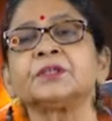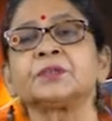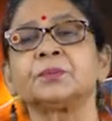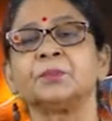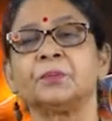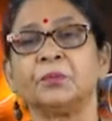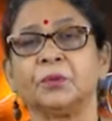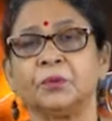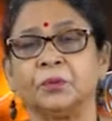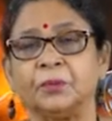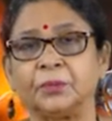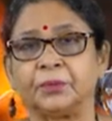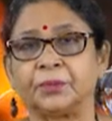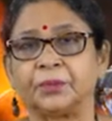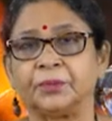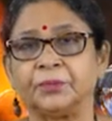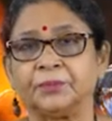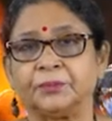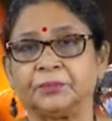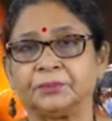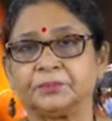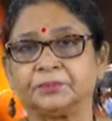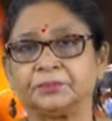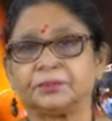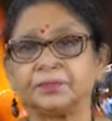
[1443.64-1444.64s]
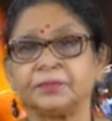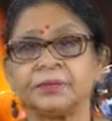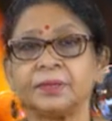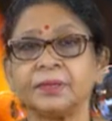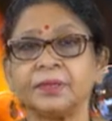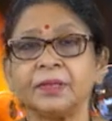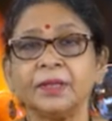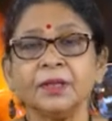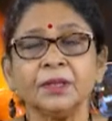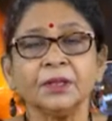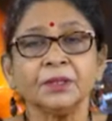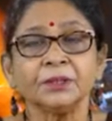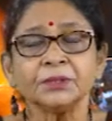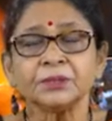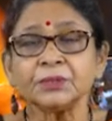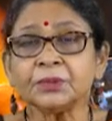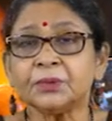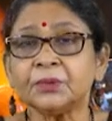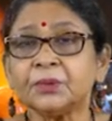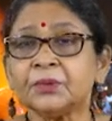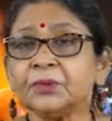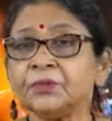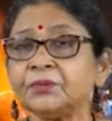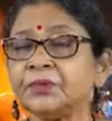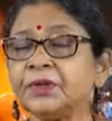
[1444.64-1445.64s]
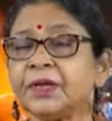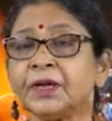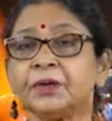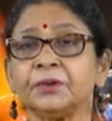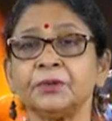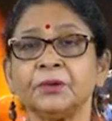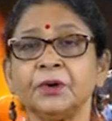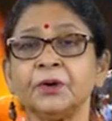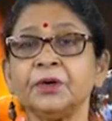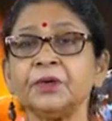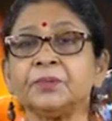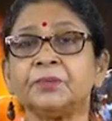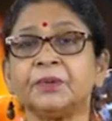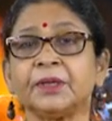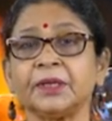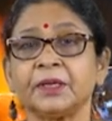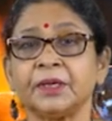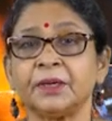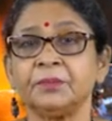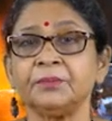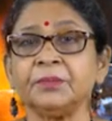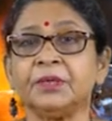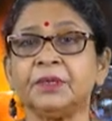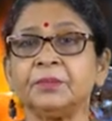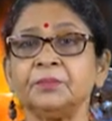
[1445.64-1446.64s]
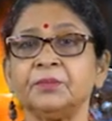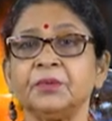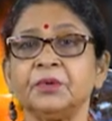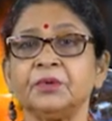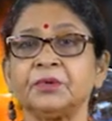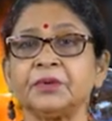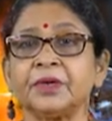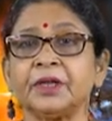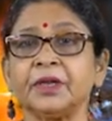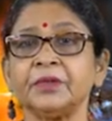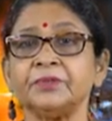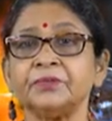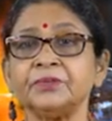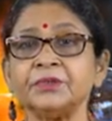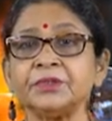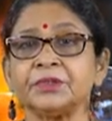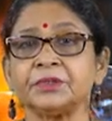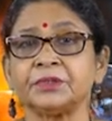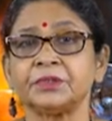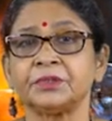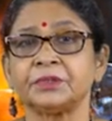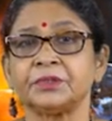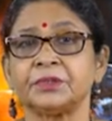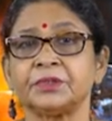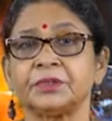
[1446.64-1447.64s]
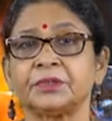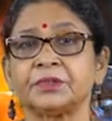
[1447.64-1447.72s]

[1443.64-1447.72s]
more. So we are not becoming more efficient.